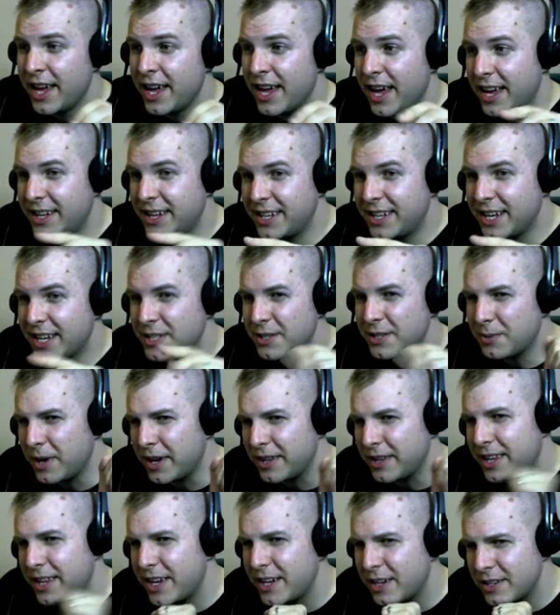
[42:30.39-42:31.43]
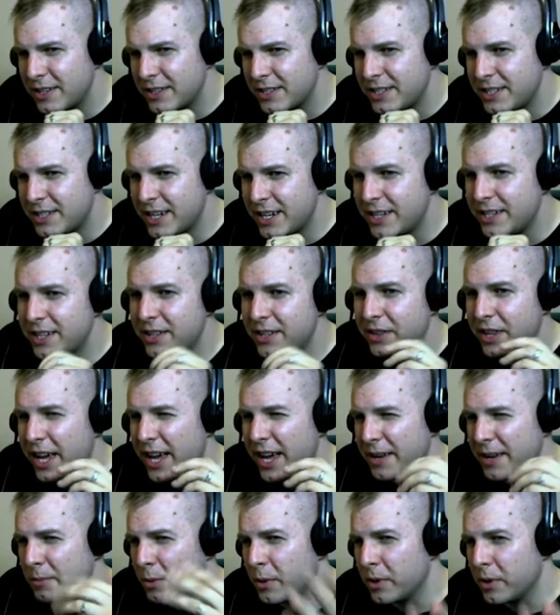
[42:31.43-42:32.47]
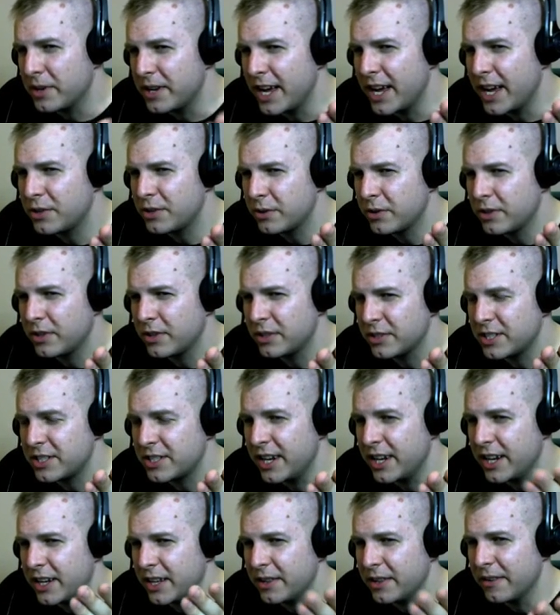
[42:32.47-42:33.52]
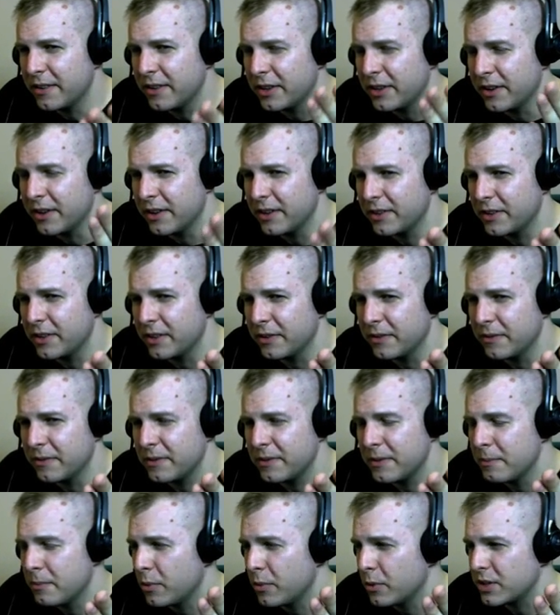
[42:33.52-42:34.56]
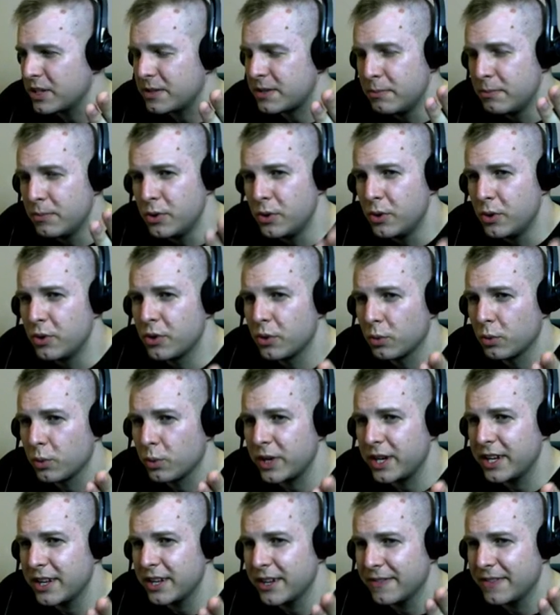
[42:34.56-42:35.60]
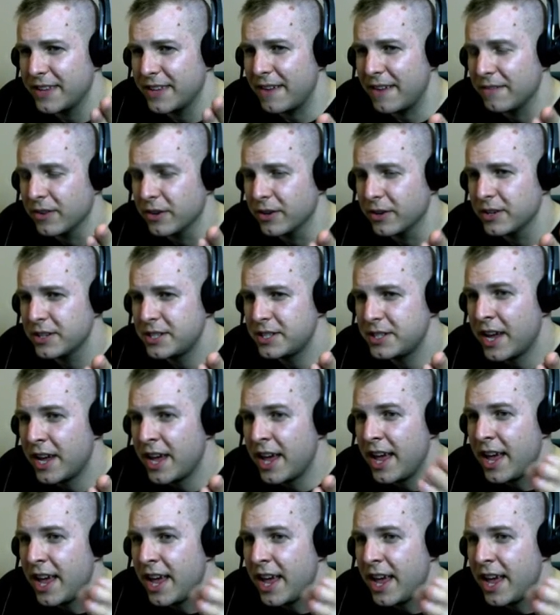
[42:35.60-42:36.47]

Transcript: And guess what? That understanding, that more natural understanding, the the, the more smooth reading of that verse